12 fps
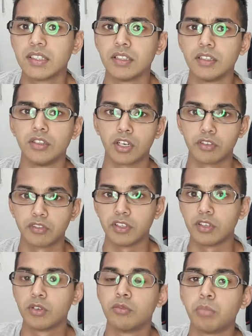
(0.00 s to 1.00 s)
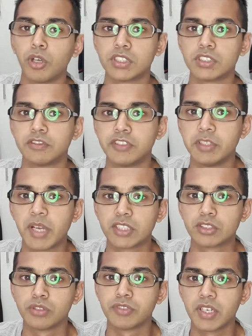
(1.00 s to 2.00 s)
of positive feedback
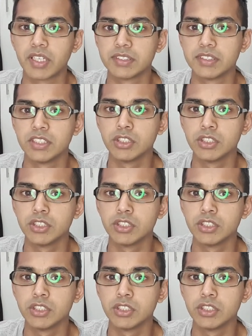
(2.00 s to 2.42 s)
so far. Did you